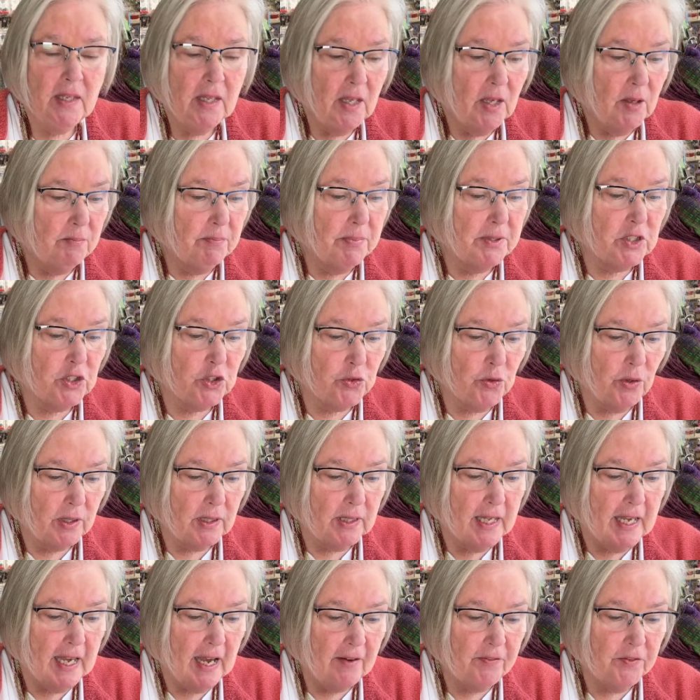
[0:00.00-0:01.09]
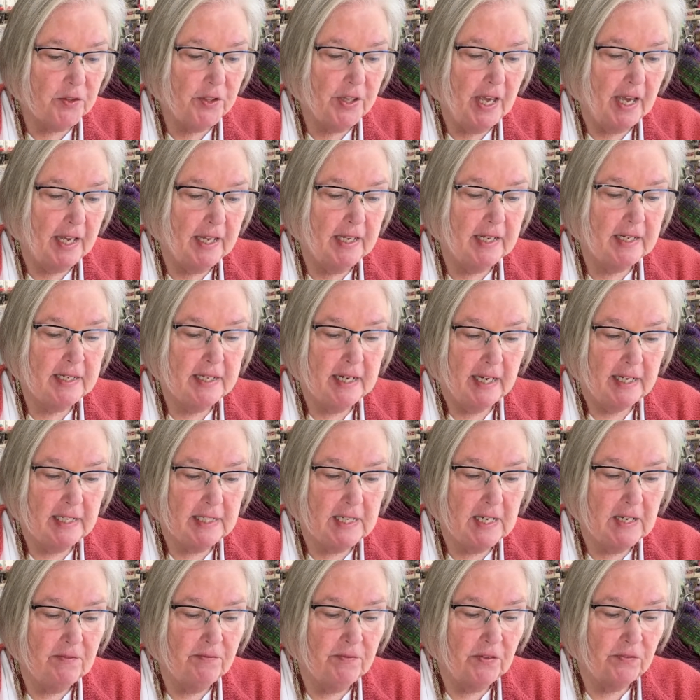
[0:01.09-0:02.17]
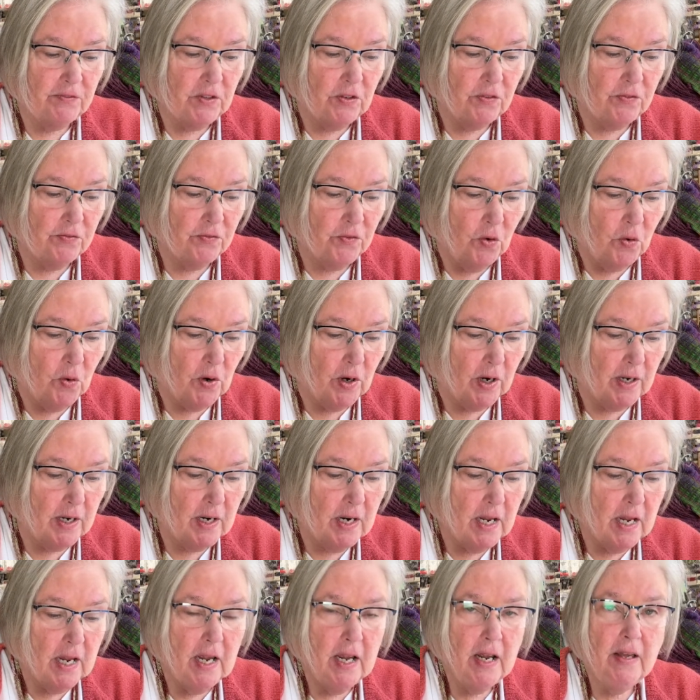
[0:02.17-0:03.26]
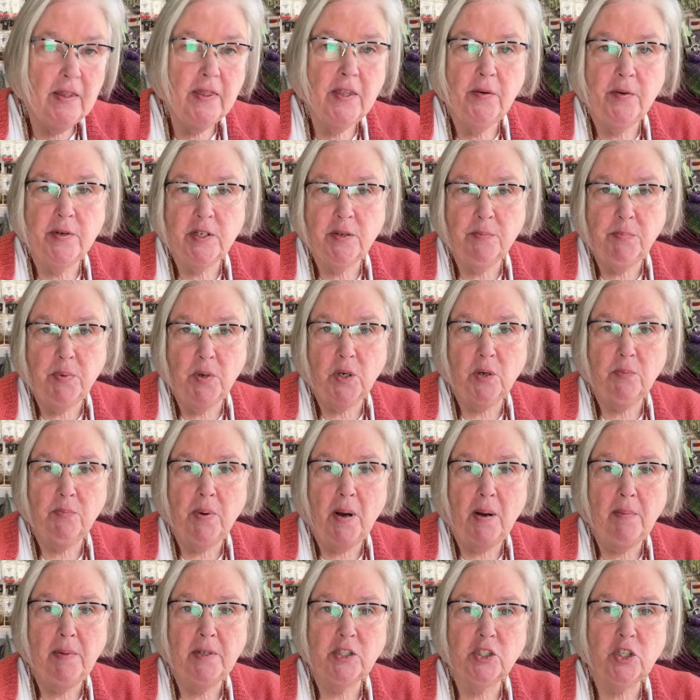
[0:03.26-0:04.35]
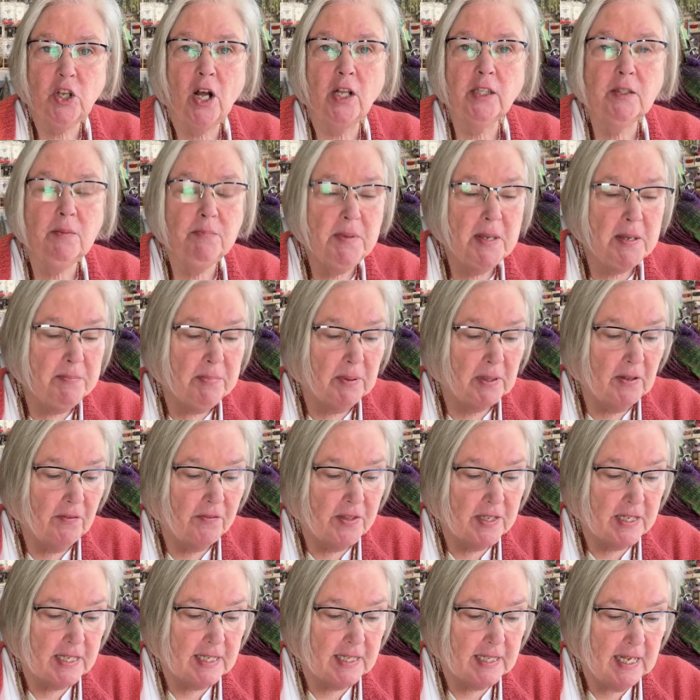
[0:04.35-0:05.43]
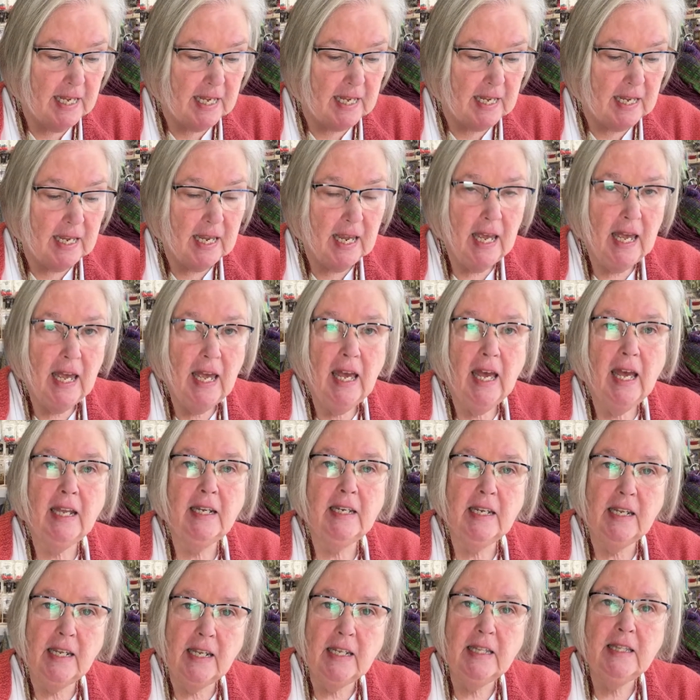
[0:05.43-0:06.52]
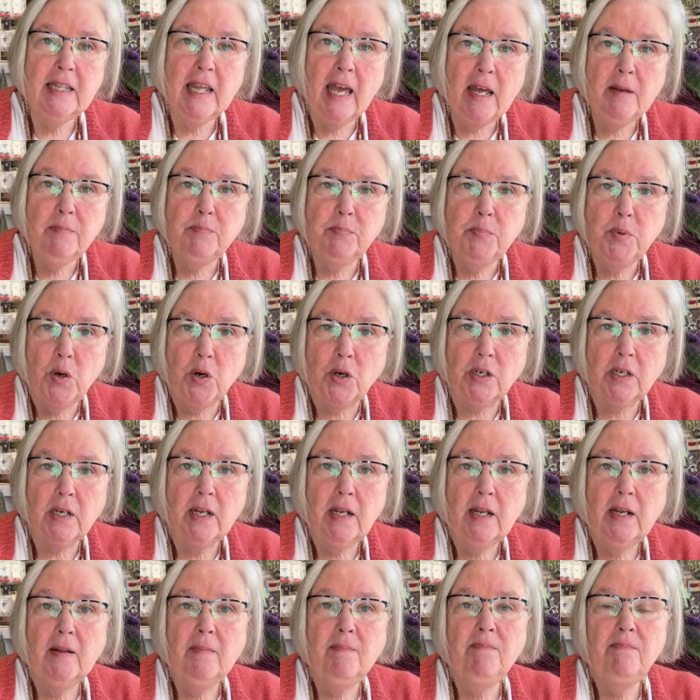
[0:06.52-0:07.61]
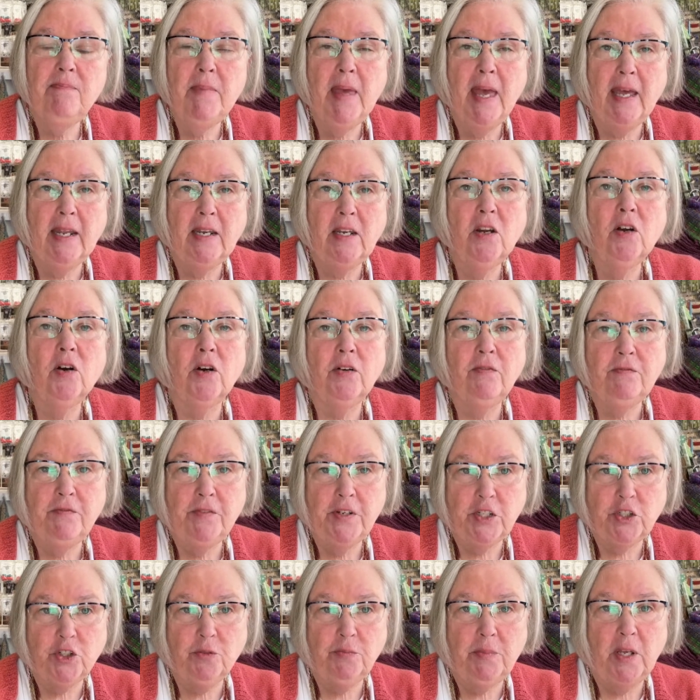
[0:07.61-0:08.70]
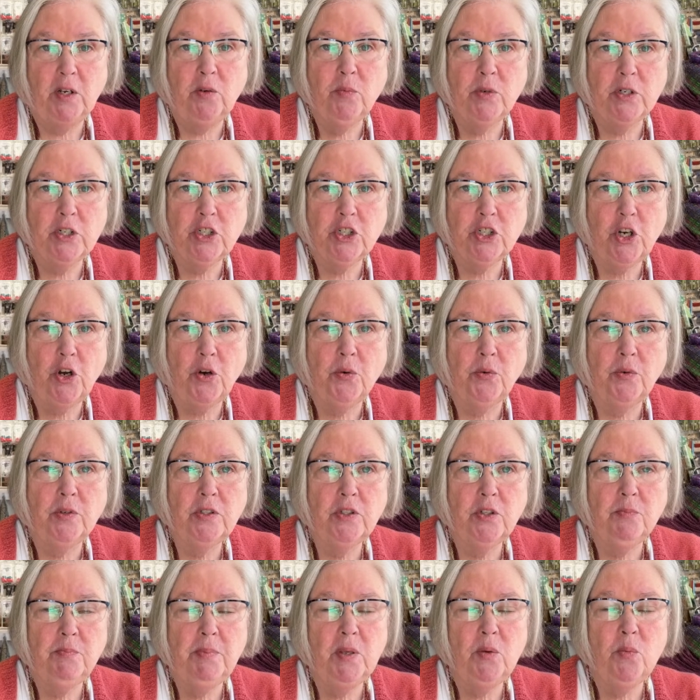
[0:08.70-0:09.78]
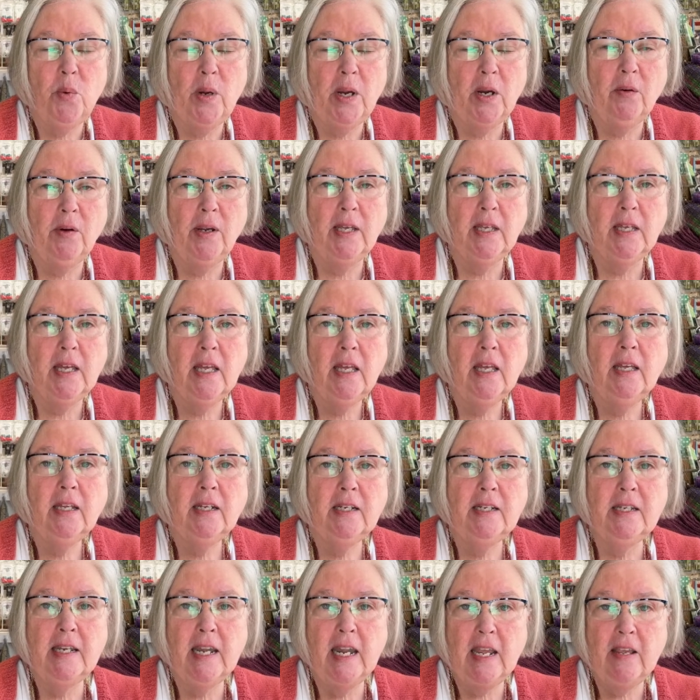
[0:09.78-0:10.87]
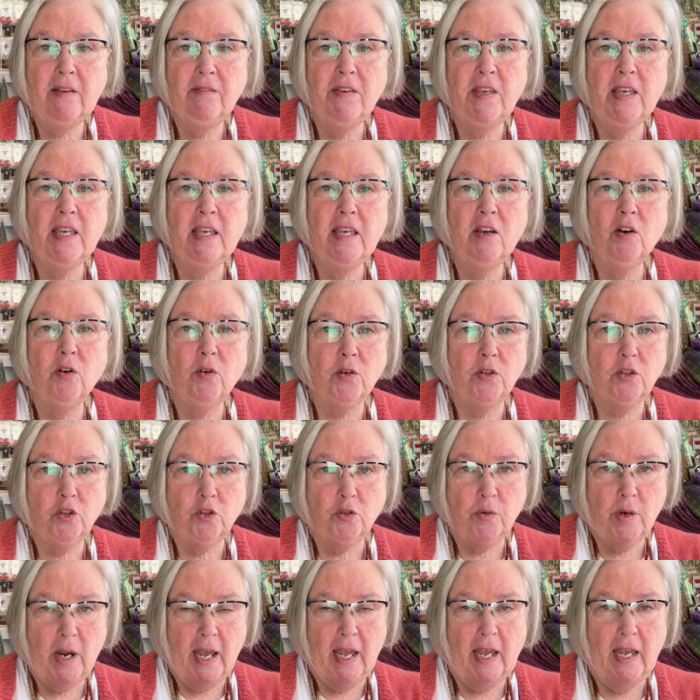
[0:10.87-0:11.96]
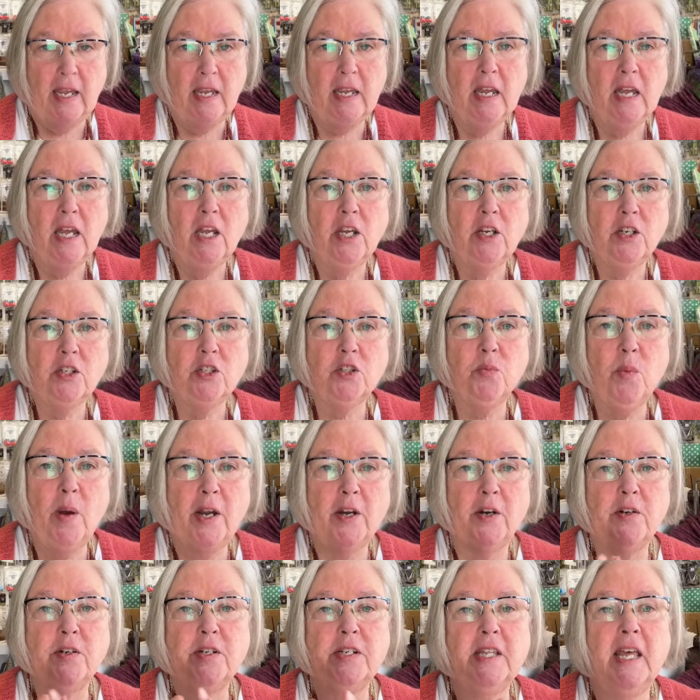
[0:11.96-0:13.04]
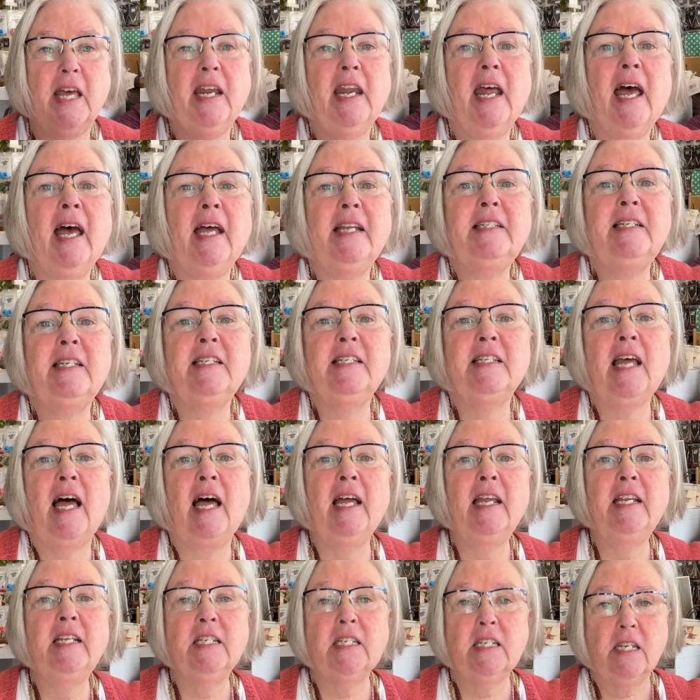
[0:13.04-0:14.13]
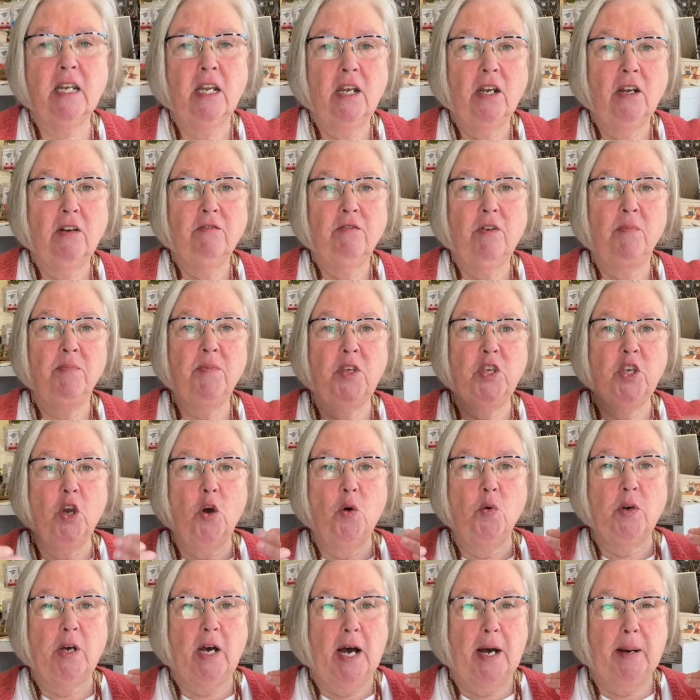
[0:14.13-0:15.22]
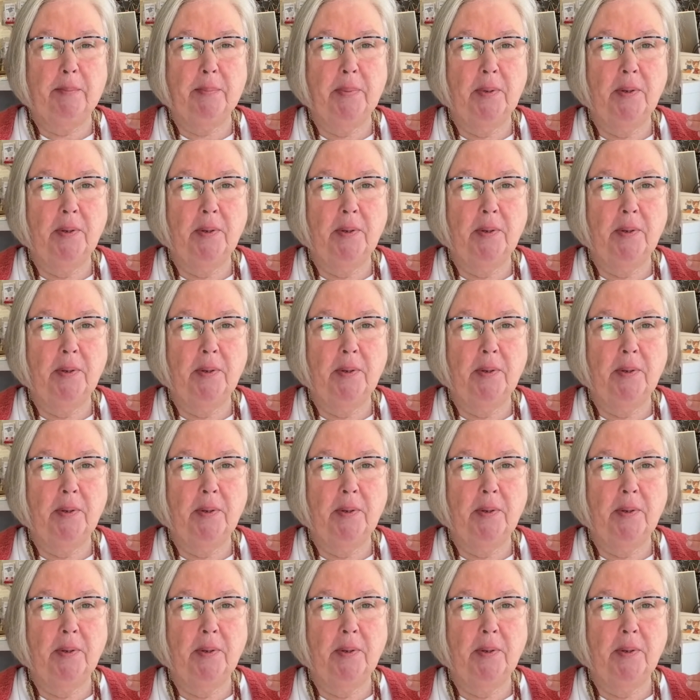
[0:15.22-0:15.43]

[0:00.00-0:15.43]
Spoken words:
But shortly after that, in 1954, there was a book published called The People of the Sea. And in that book, men and fishermen were shown to be wearing navy or gray sweaters that had designs from the yoke up,